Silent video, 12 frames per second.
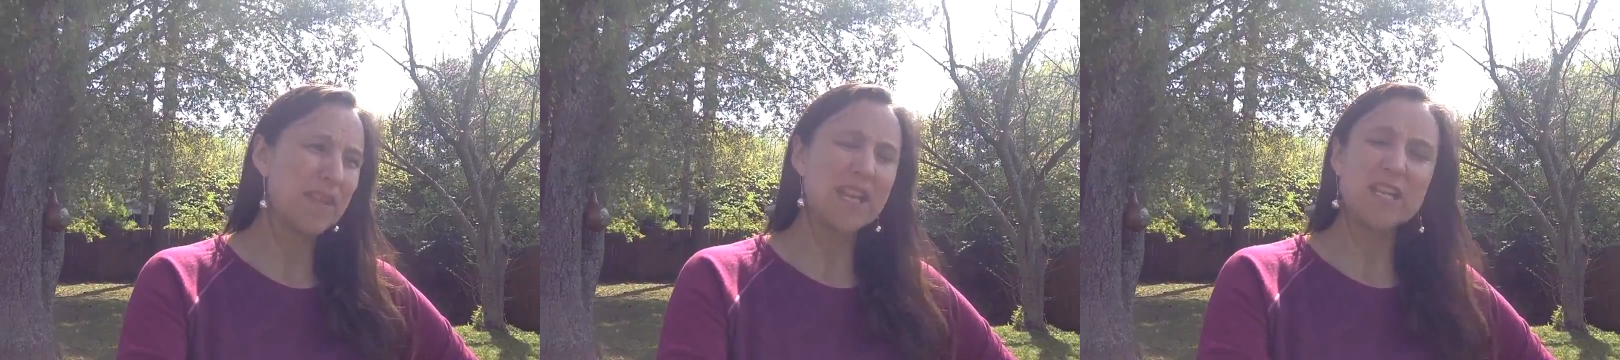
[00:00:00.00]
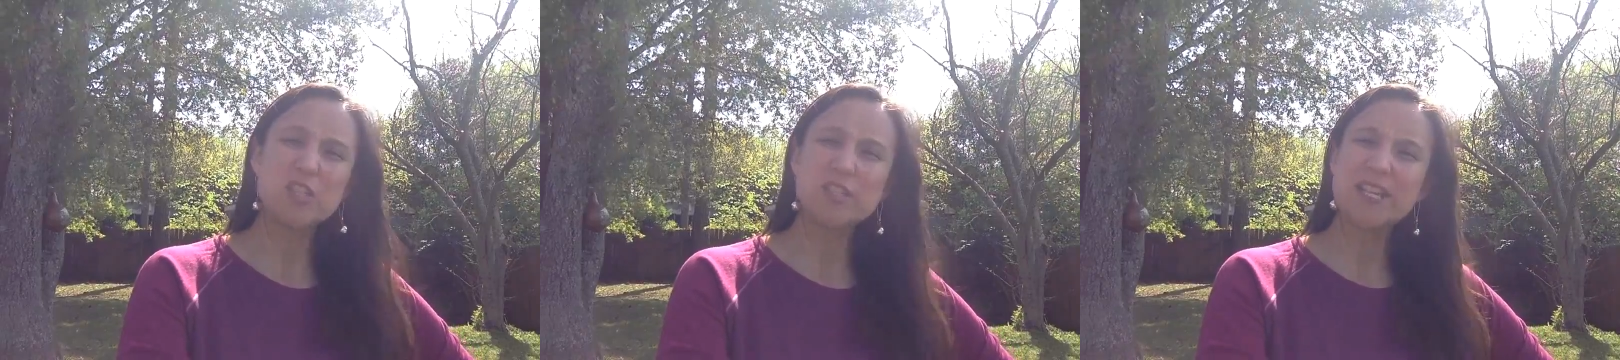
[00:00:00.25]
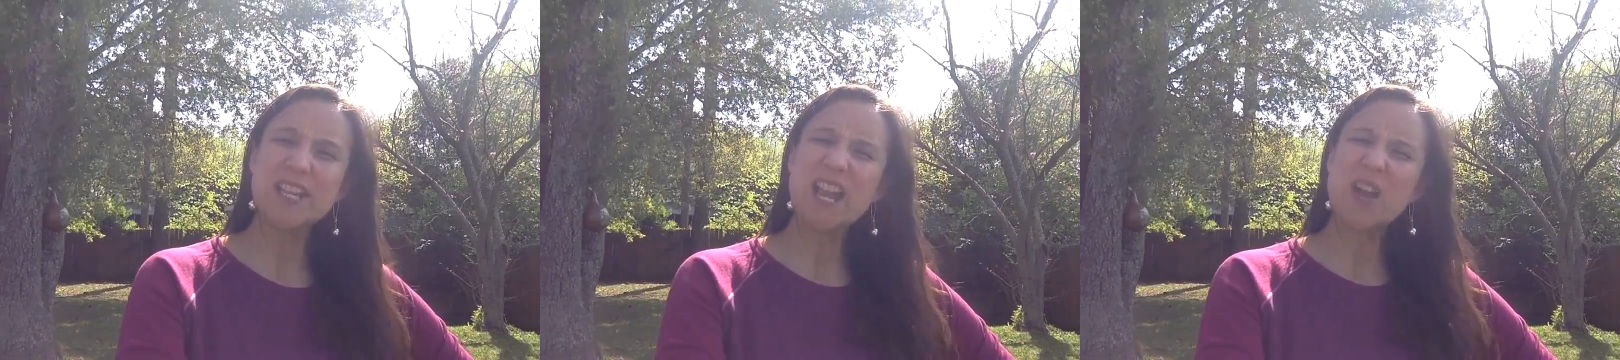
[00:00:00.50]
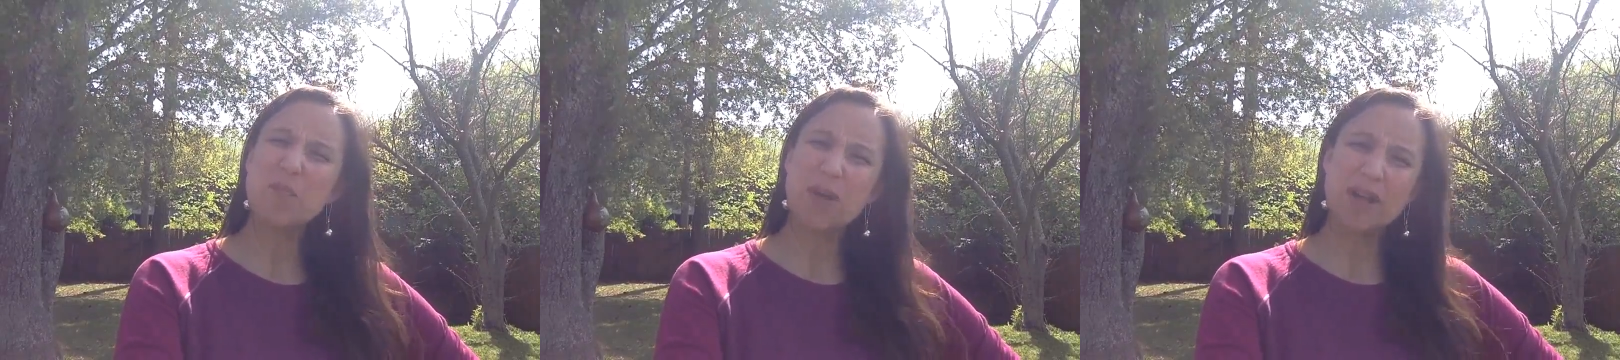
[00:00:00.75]
can you see
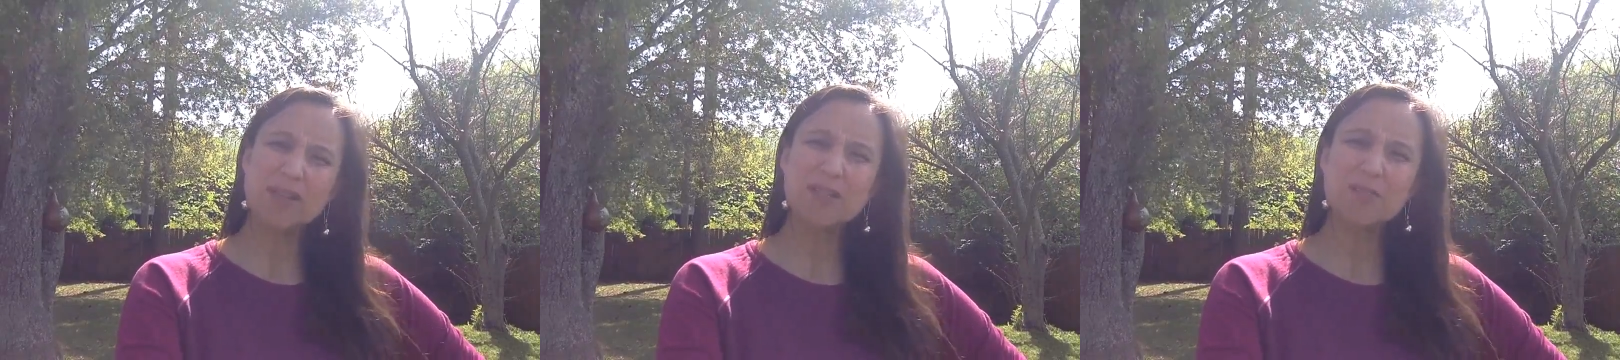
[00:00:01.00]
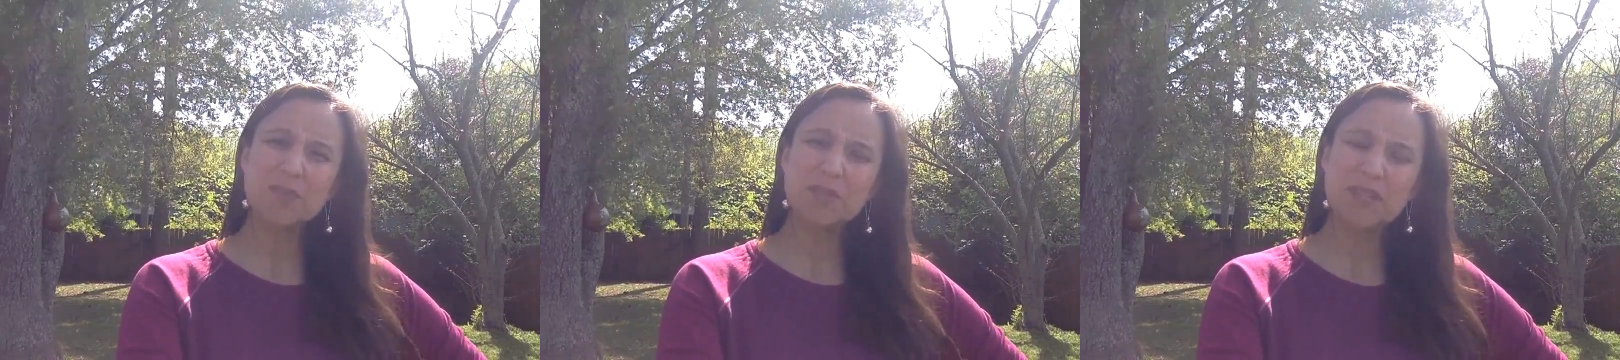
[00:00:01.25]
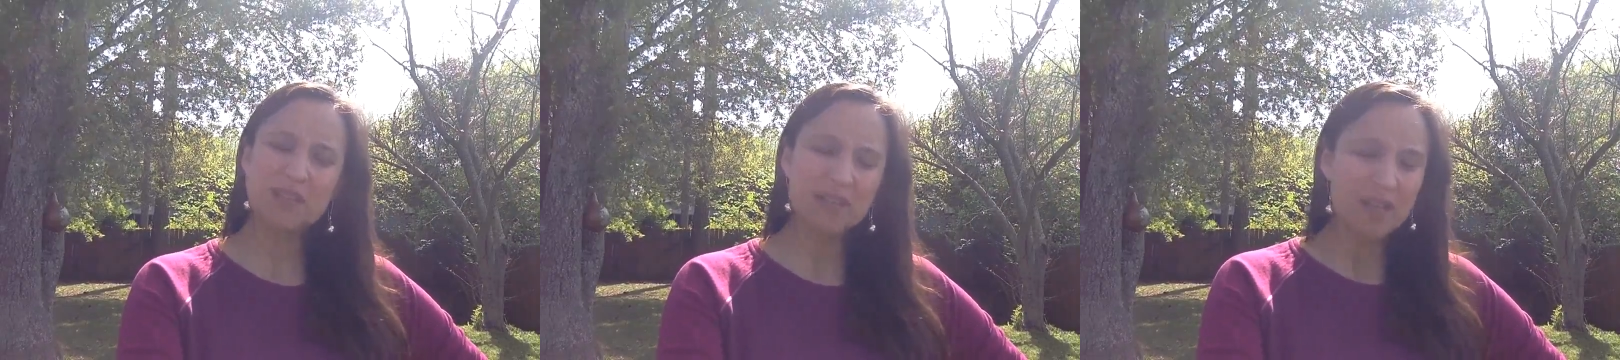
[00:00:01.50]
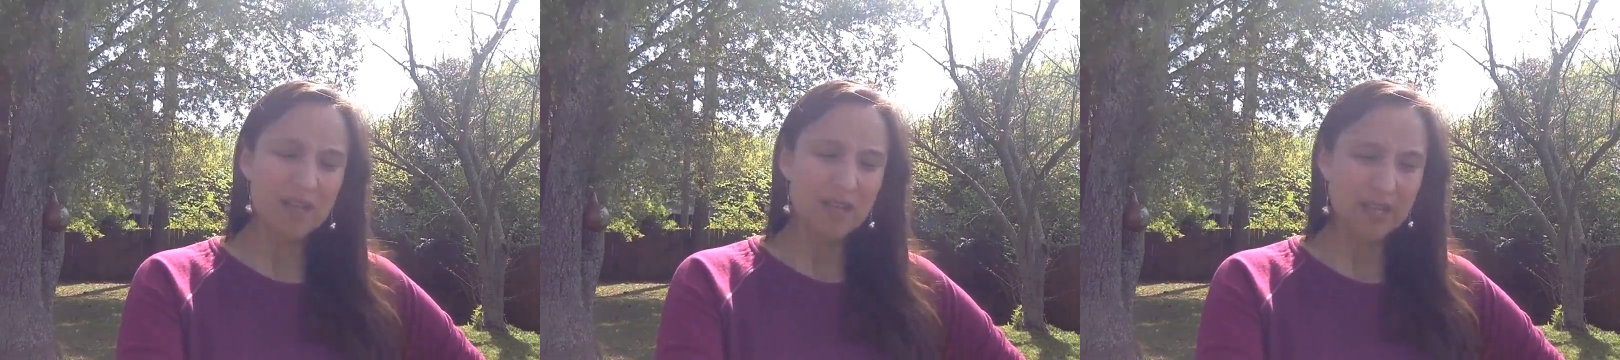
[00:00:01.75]
how possibly
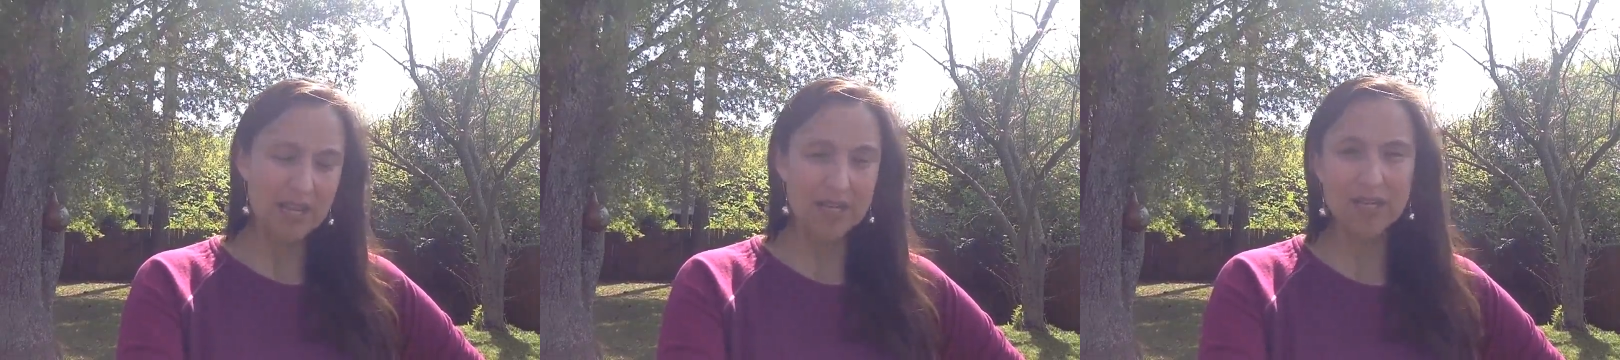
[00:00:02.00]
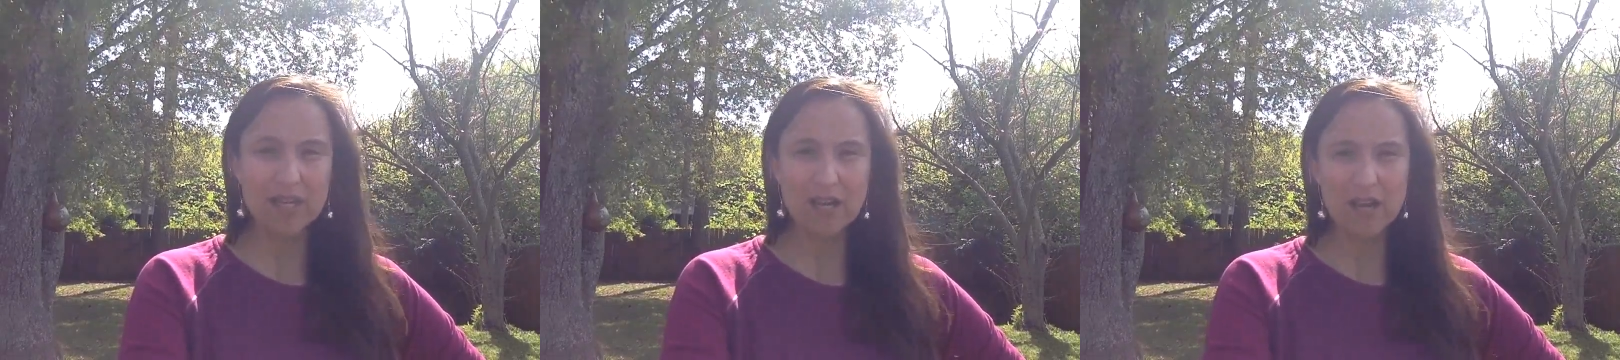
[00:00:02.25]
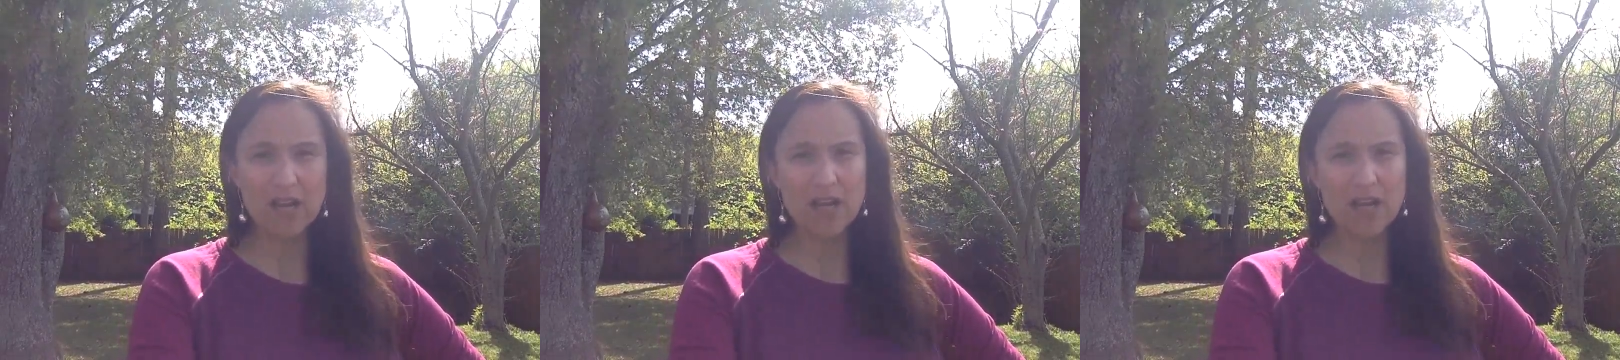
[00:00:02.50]
getting